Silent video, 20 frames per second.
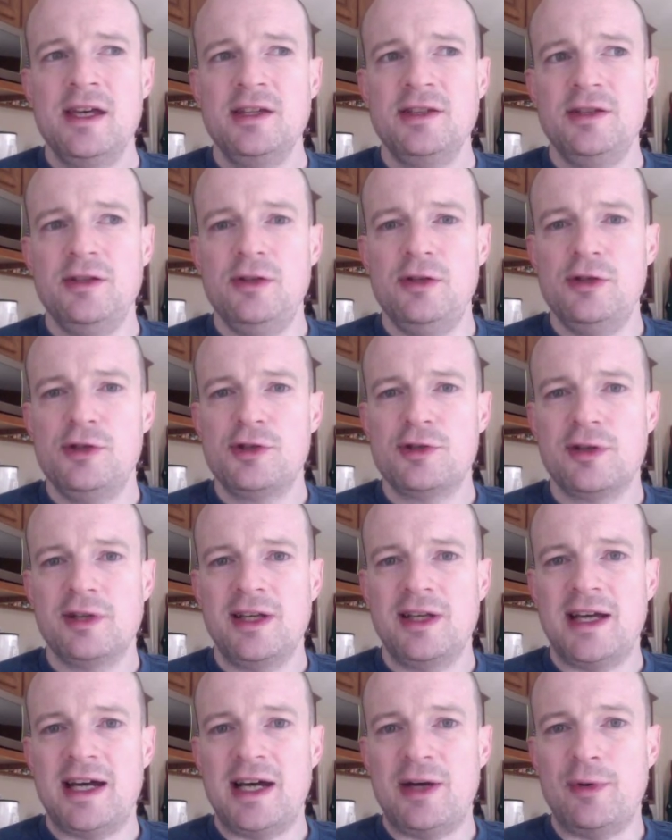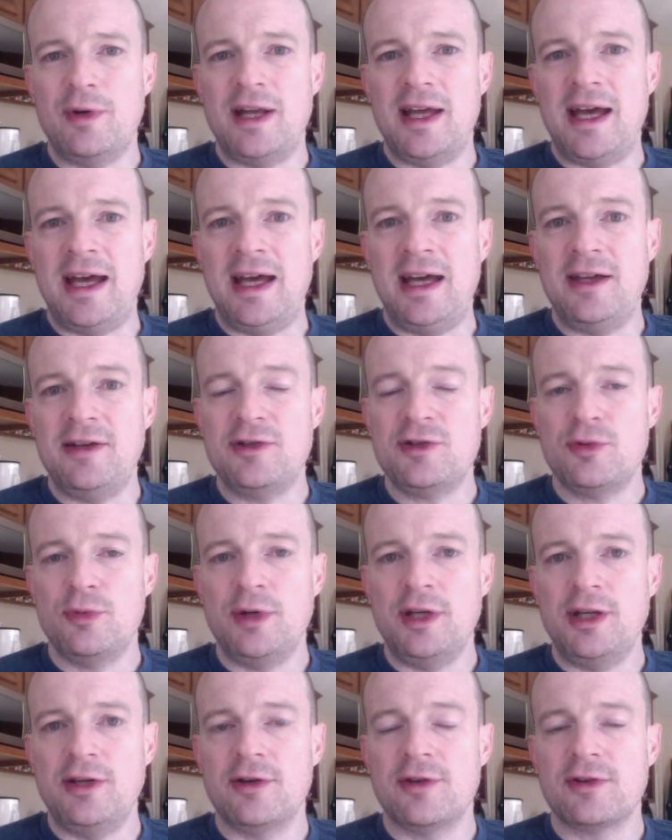Usually I would add
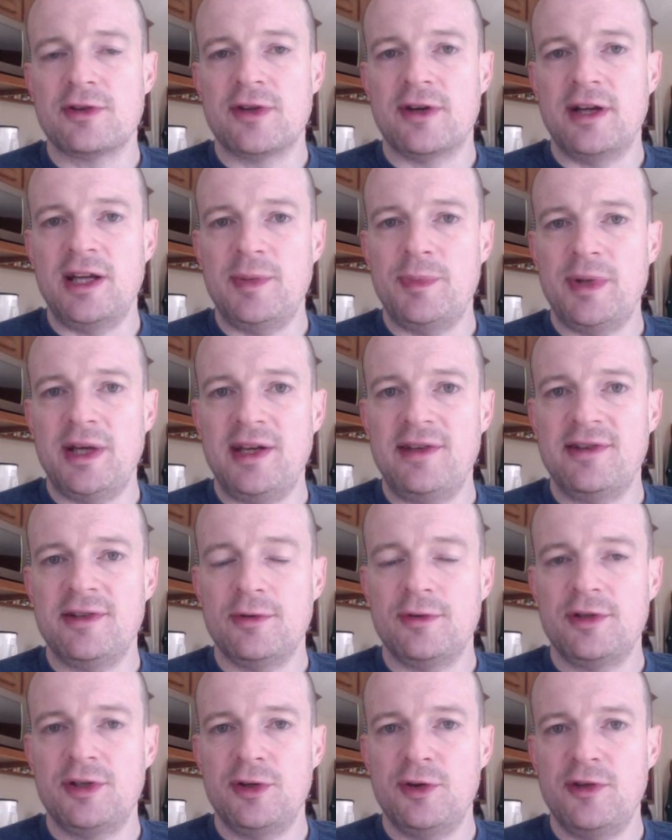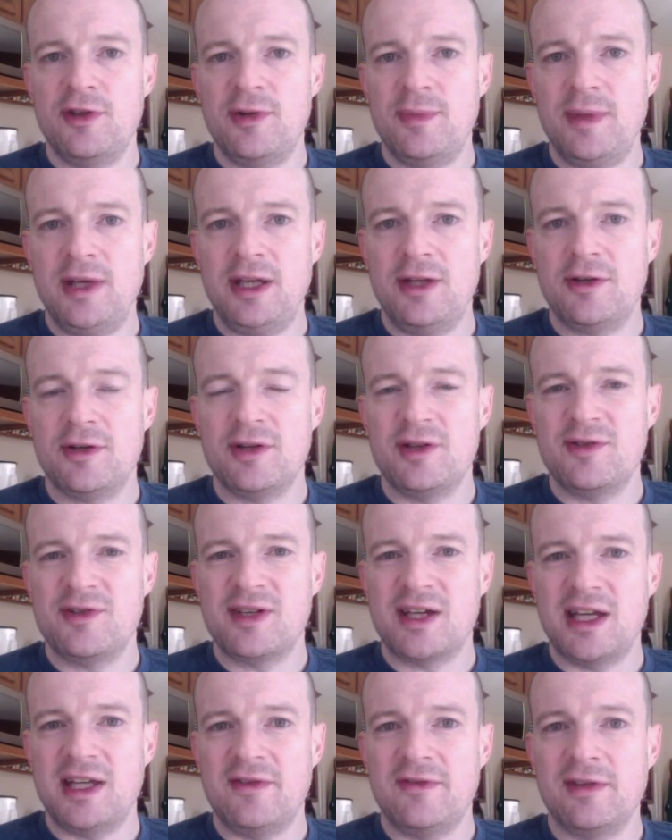20 or 30 peso to the meter. It was
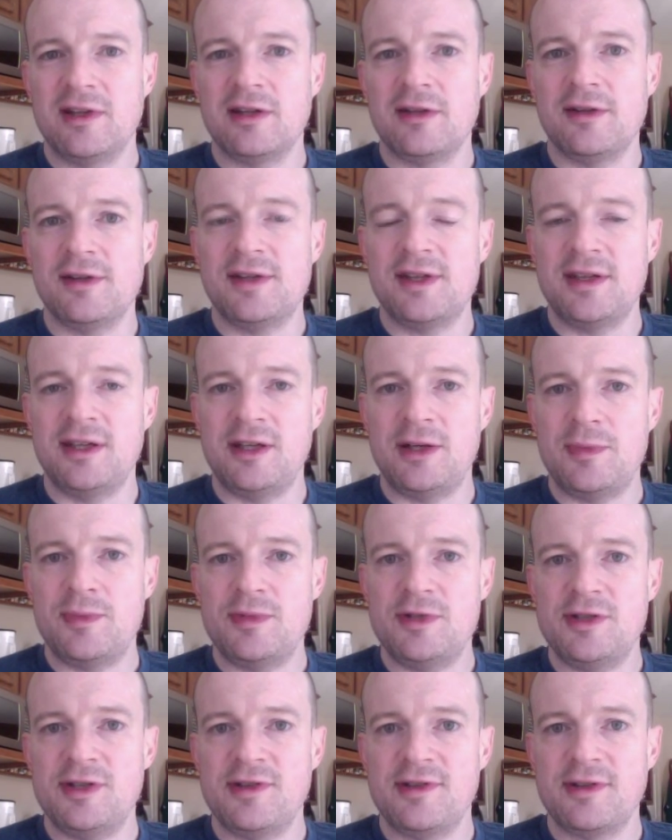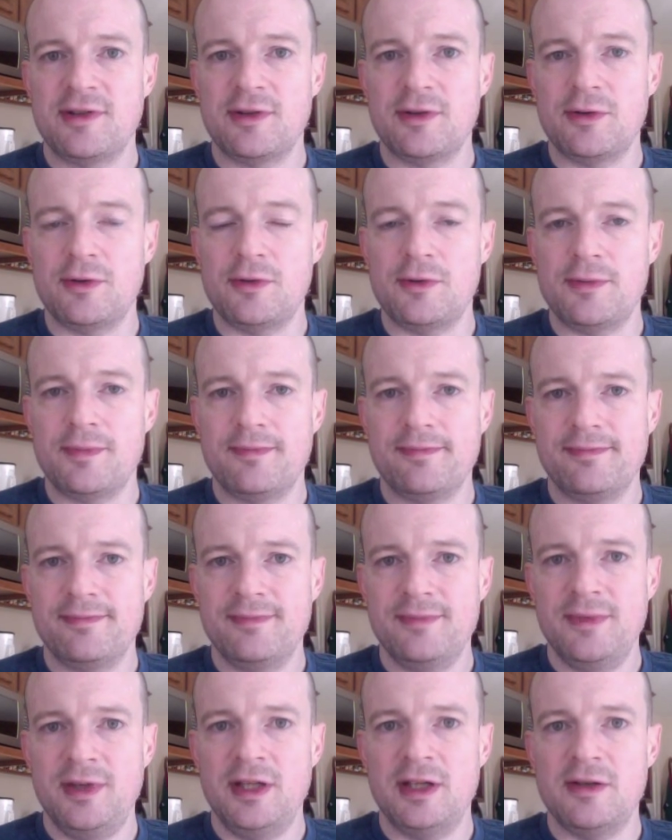kind of a little tip just to,
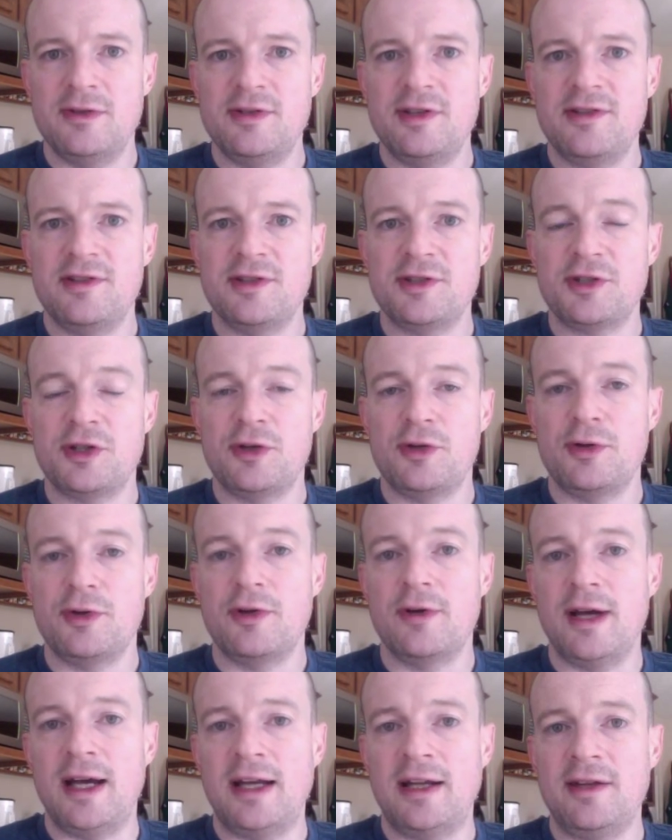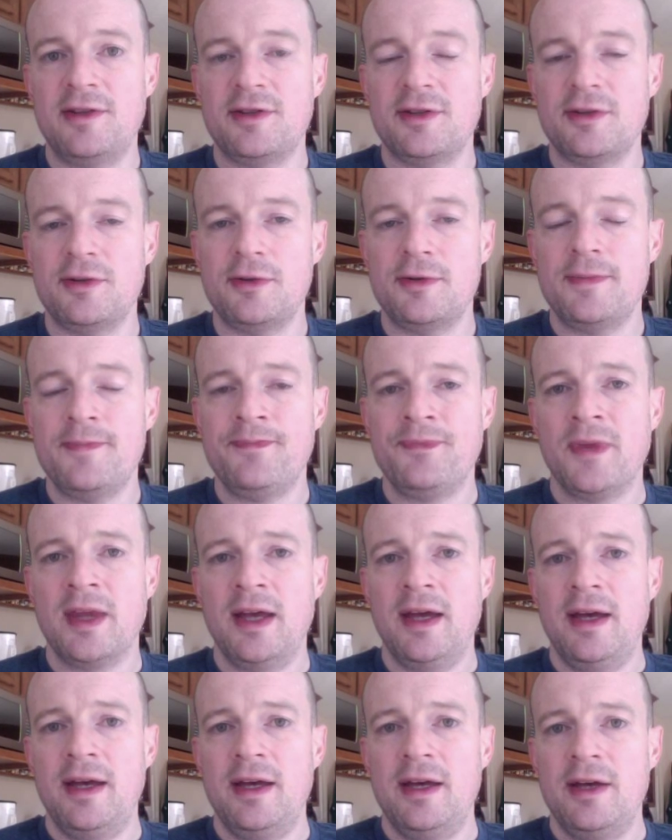just to show gratitude.
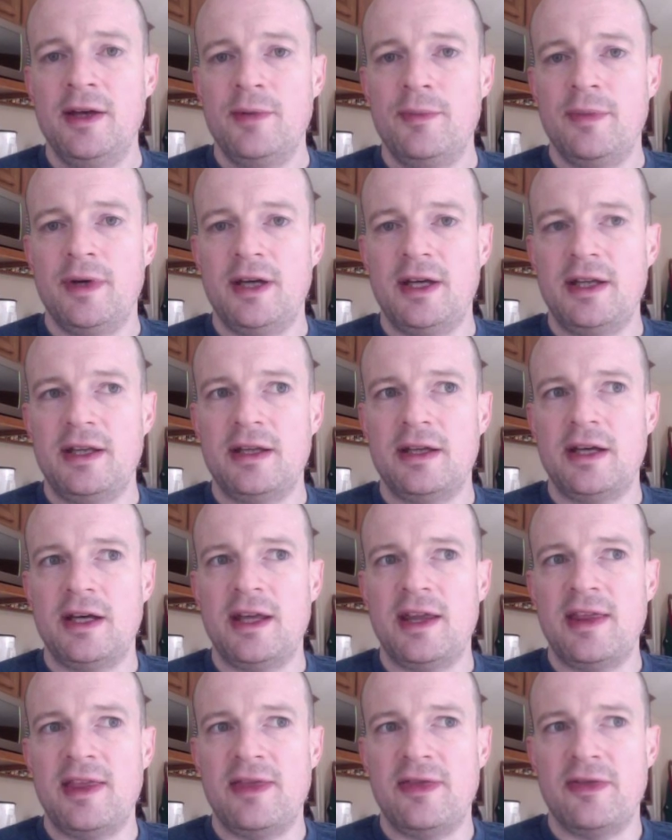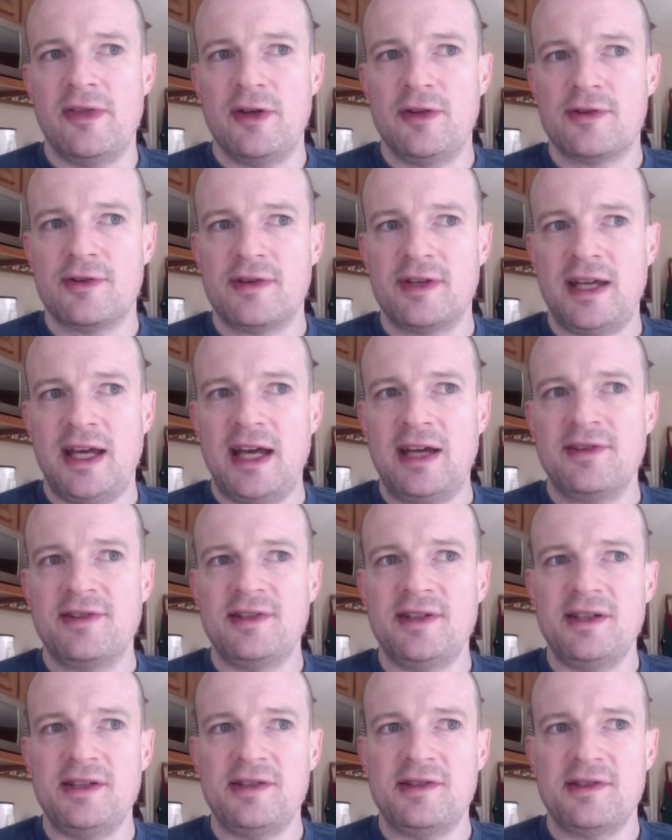But those are
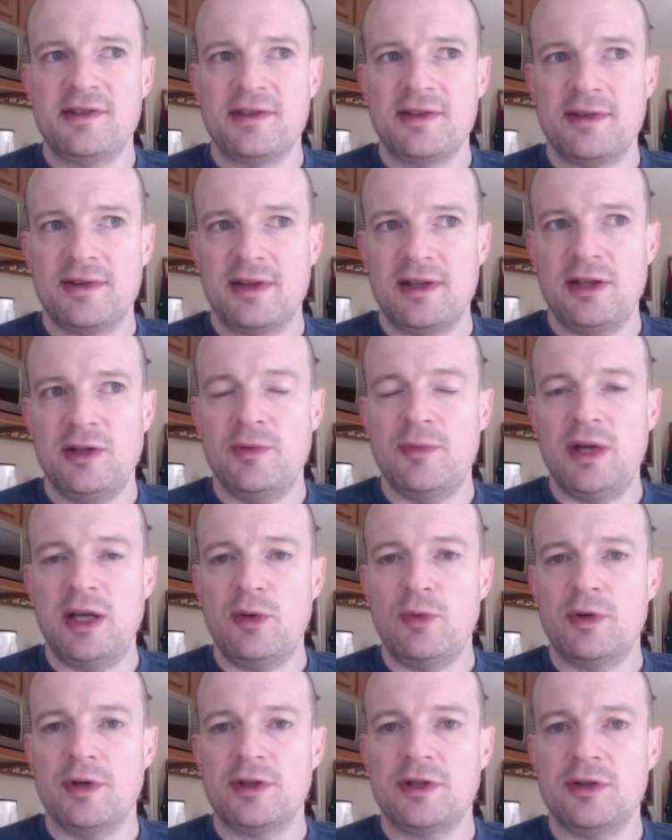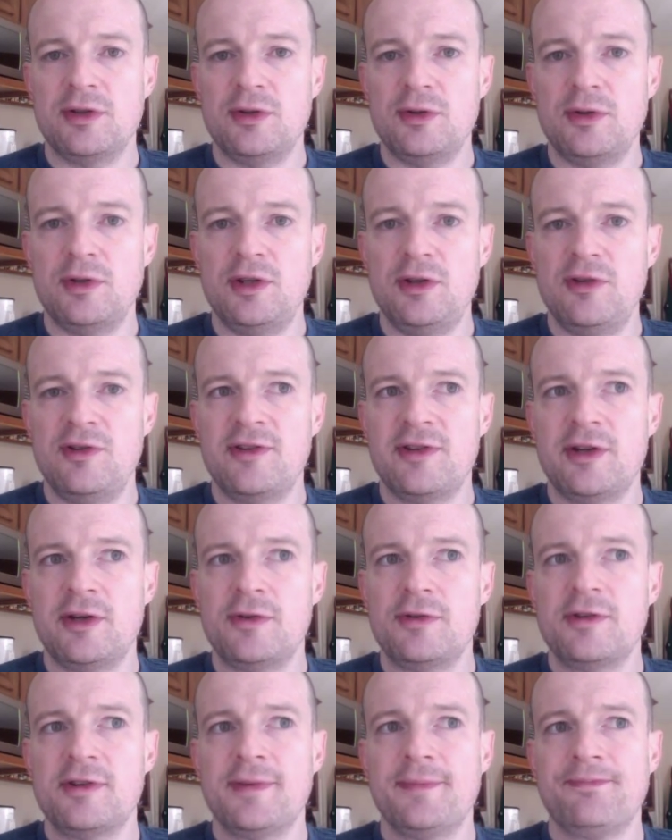taxis. You may want to use
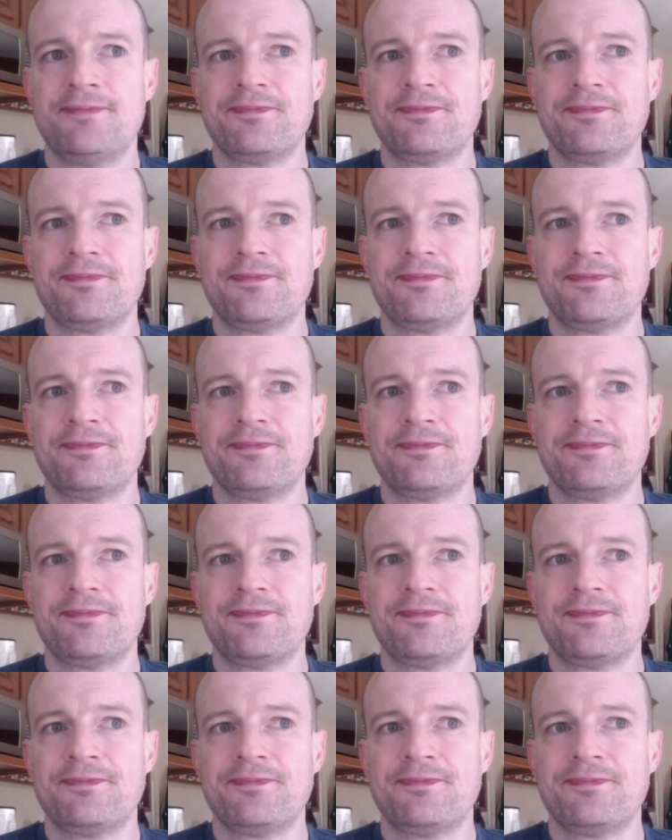those.